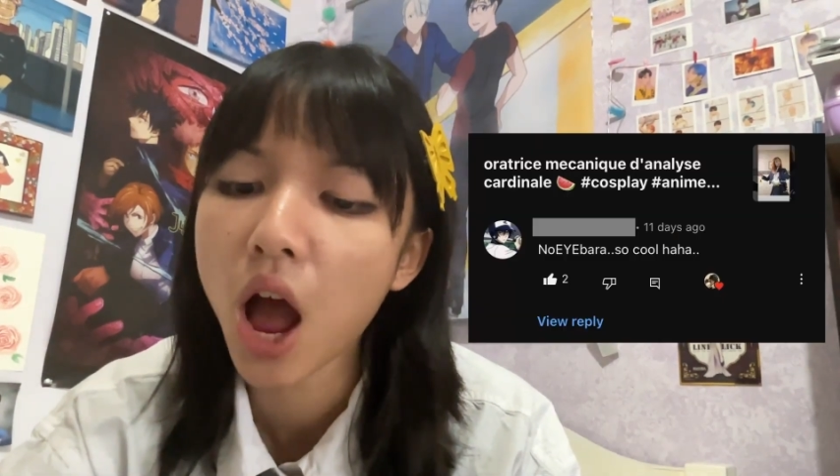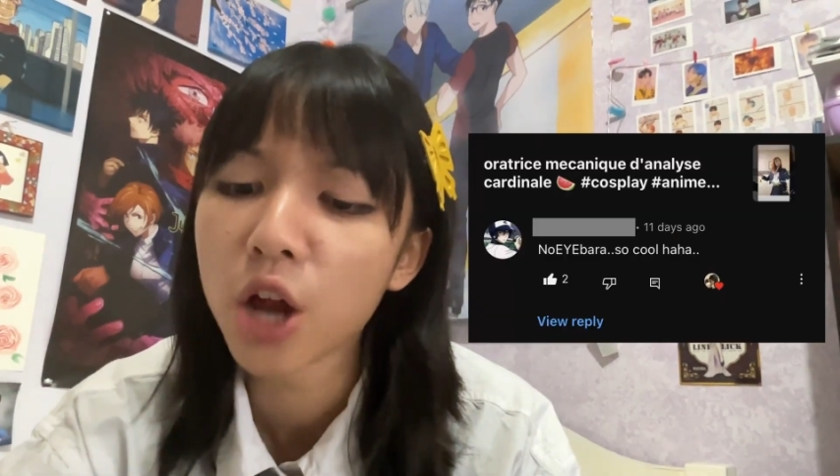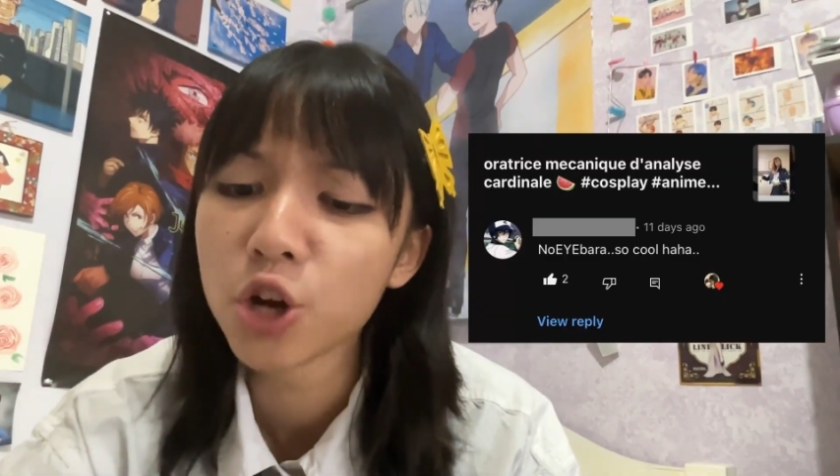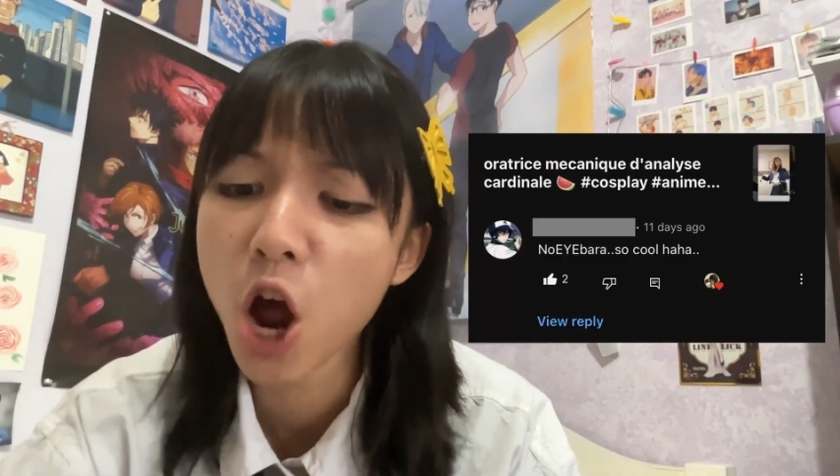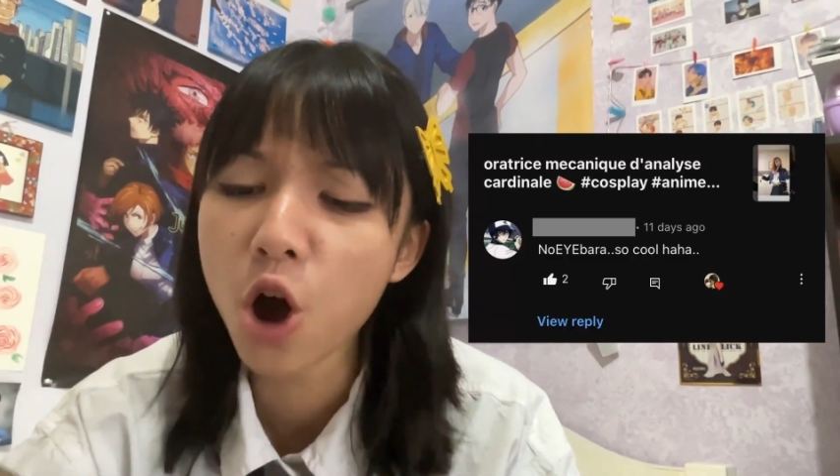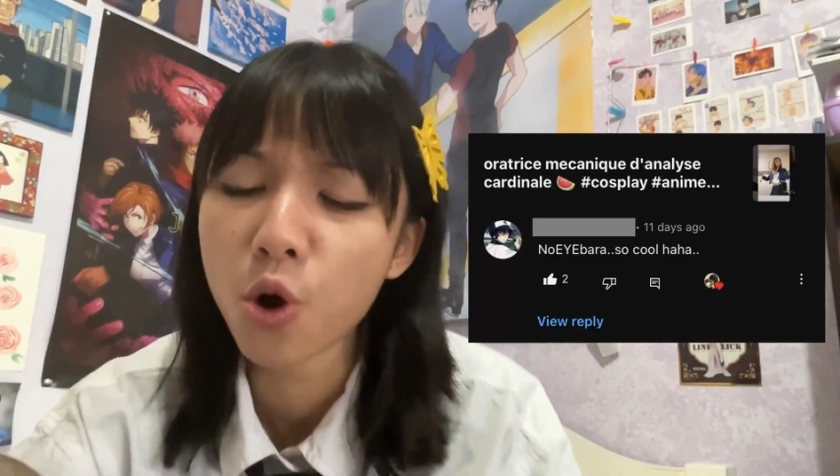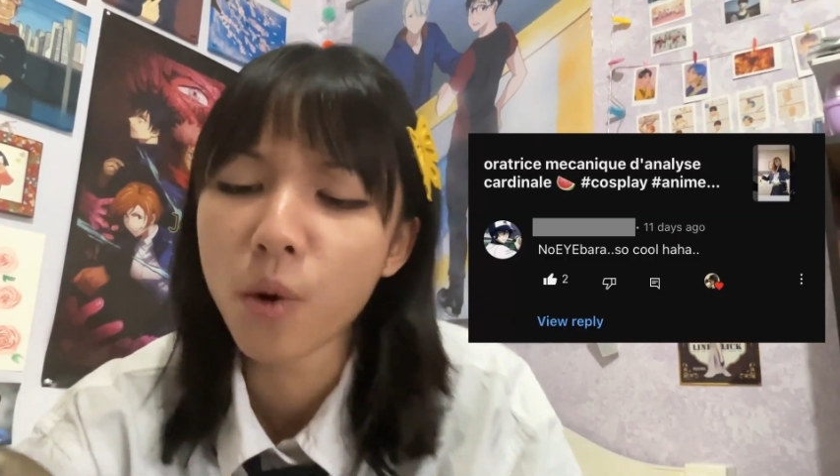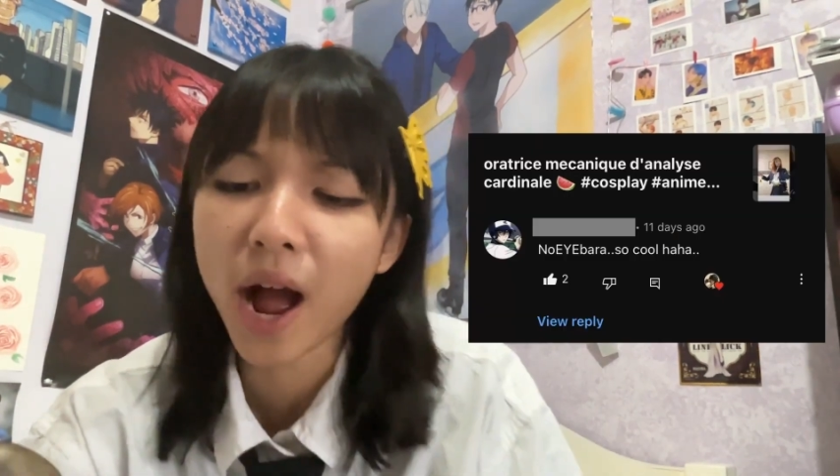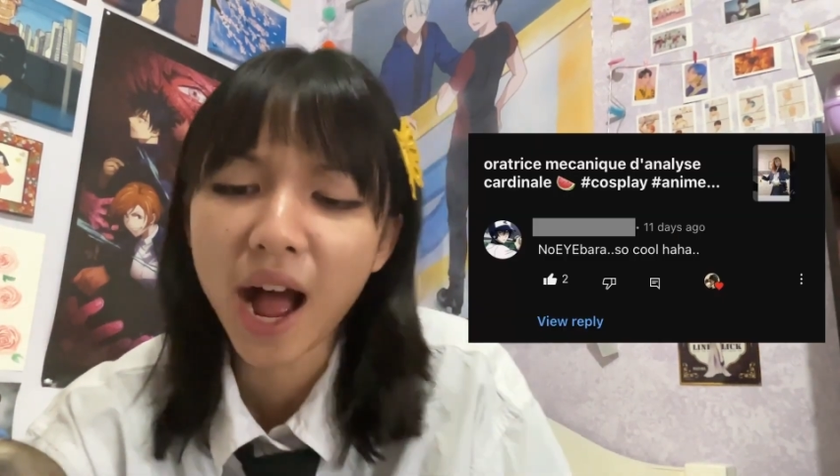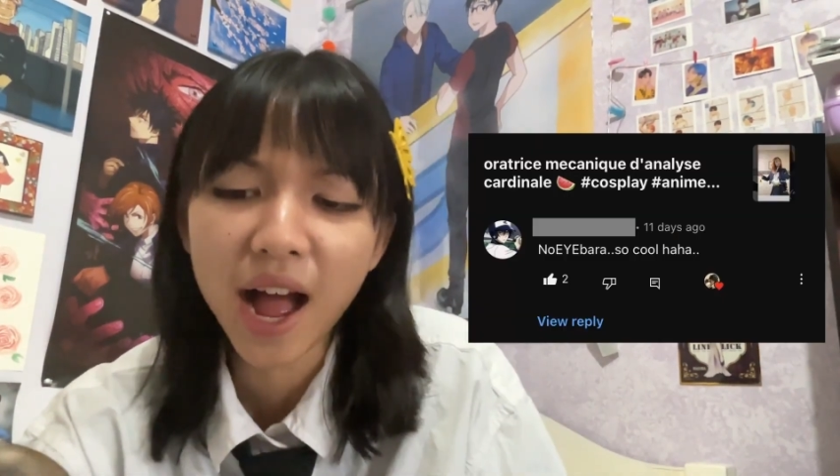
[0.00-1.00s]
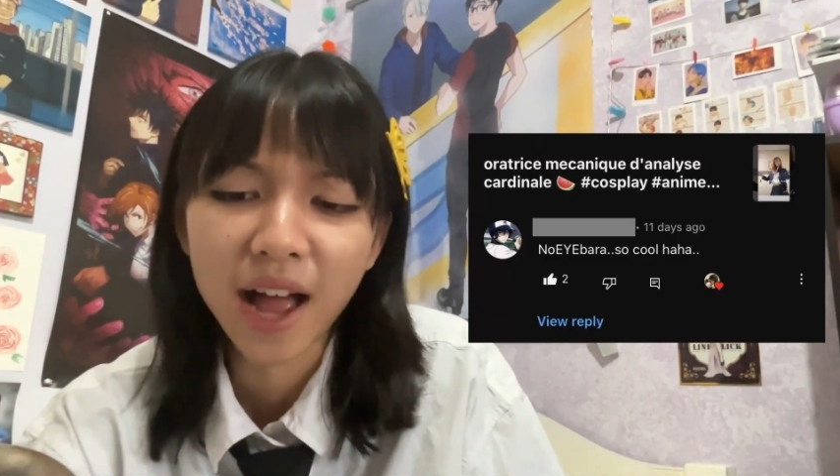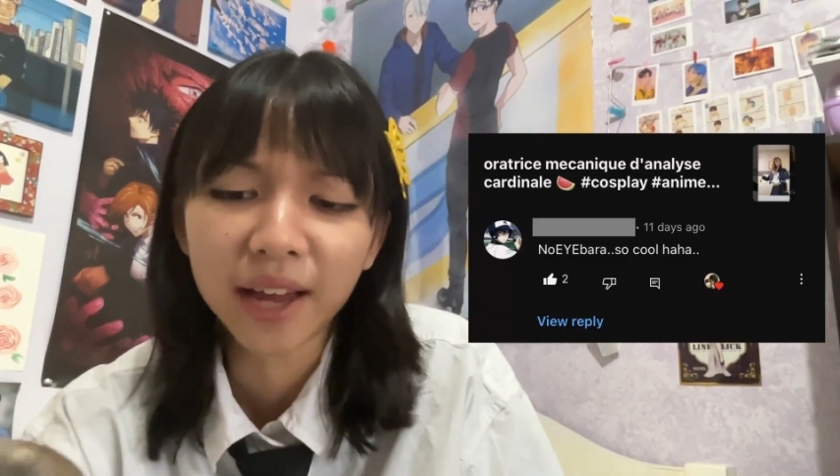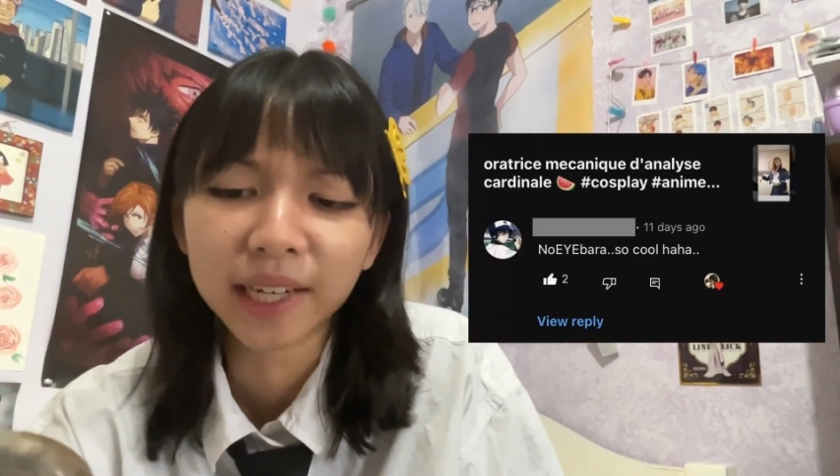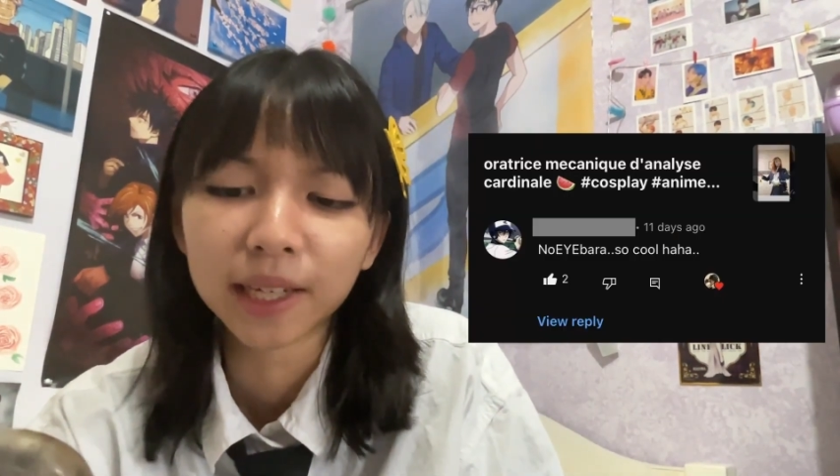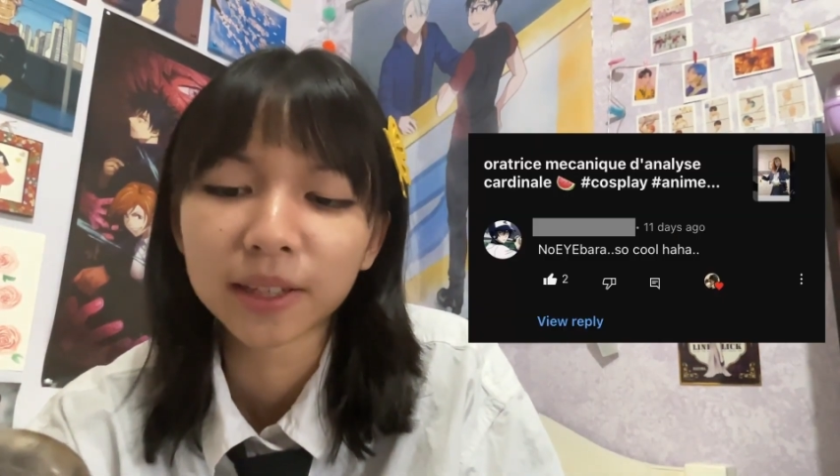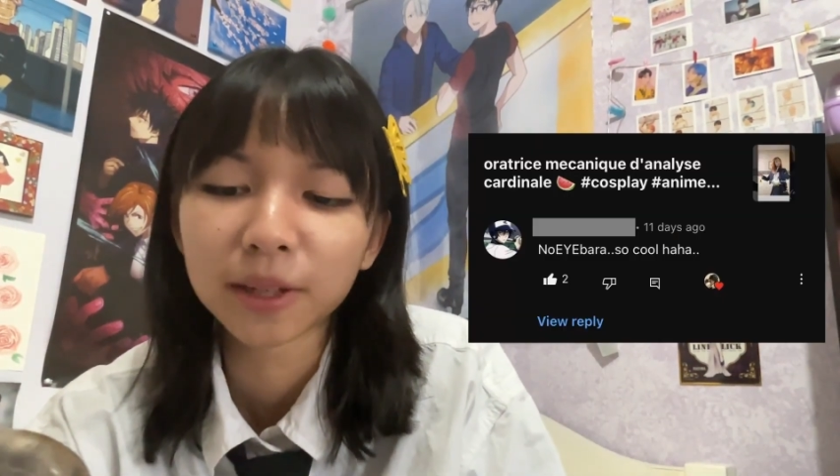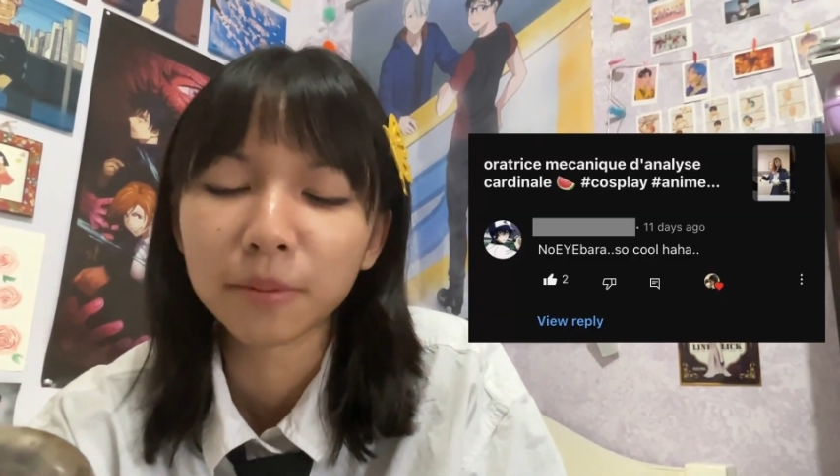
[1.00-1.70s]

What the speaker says: no, I,